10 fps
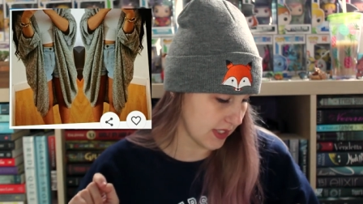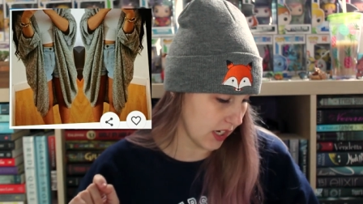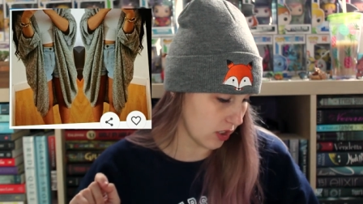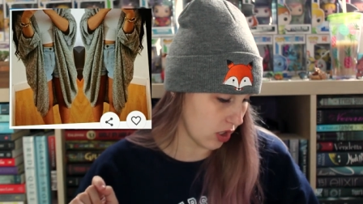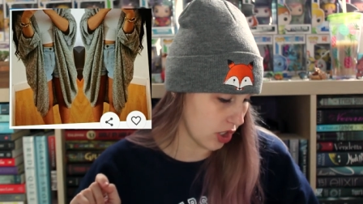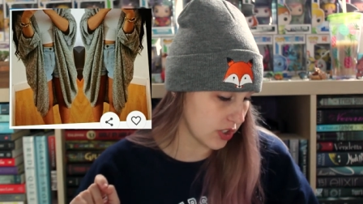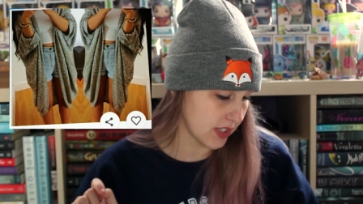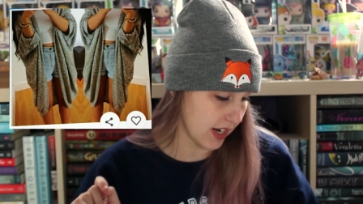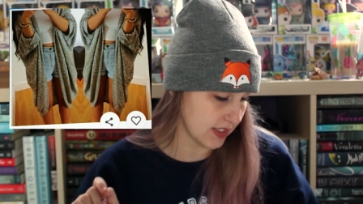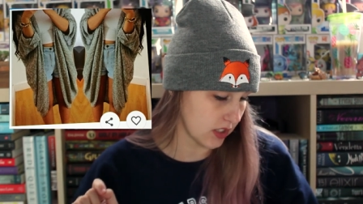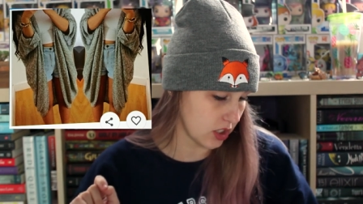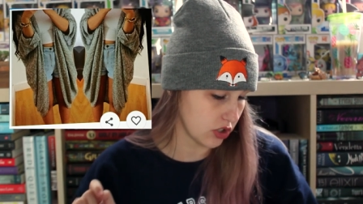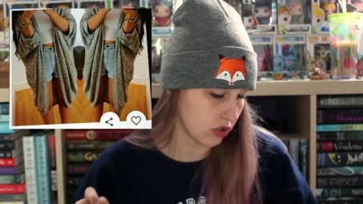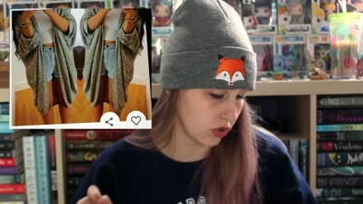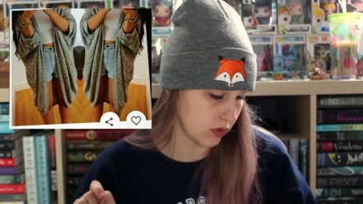Style Large Size
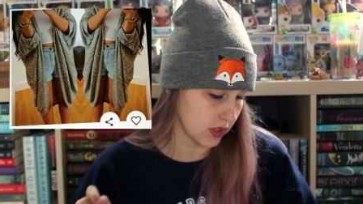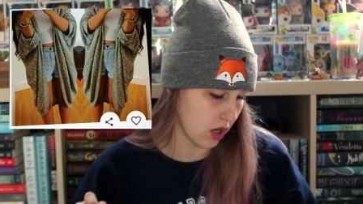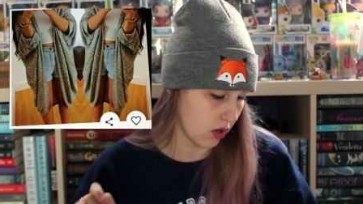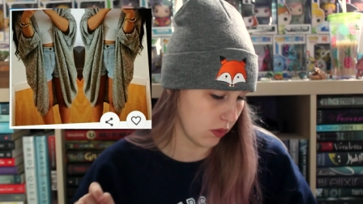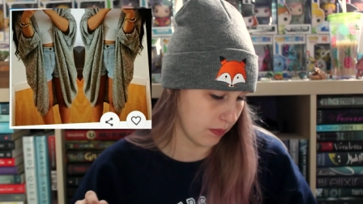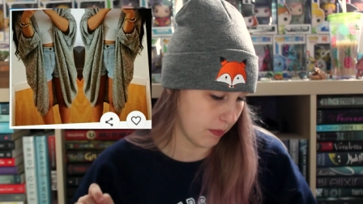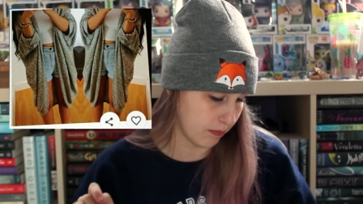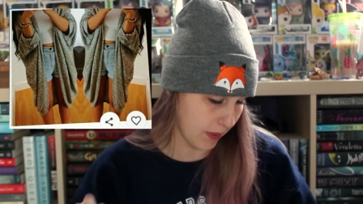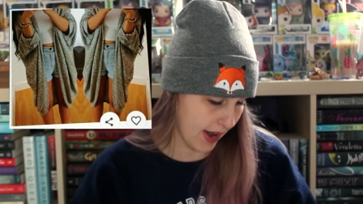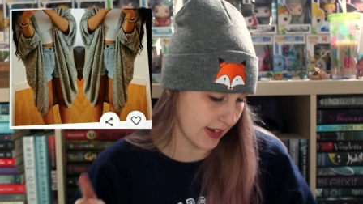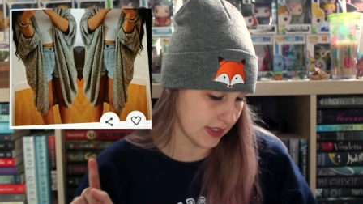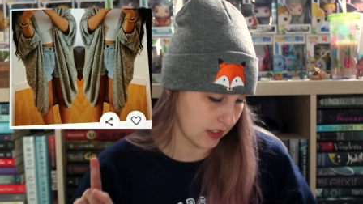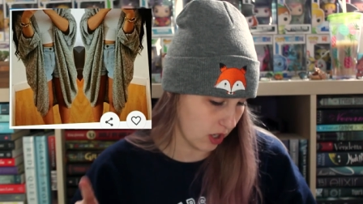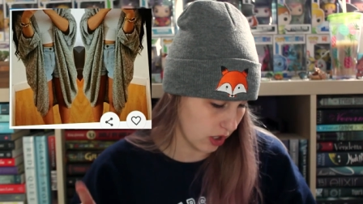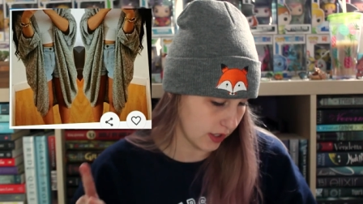Leisure Loose Coat Bat
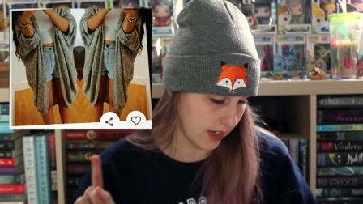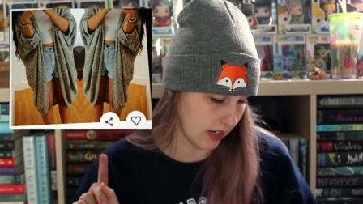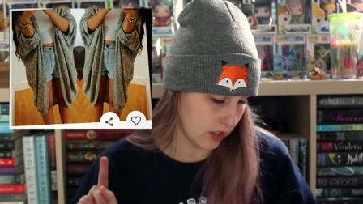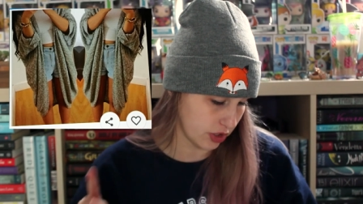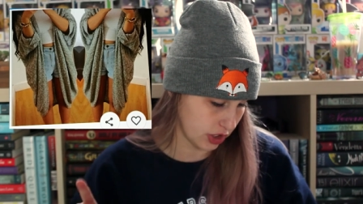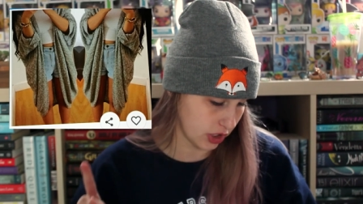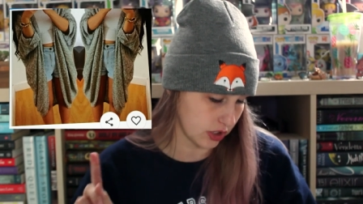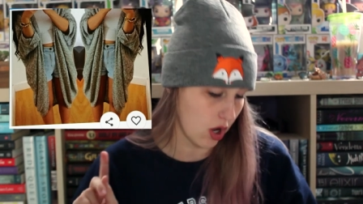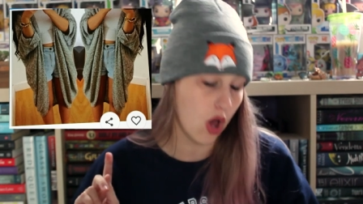Cardigan Shirt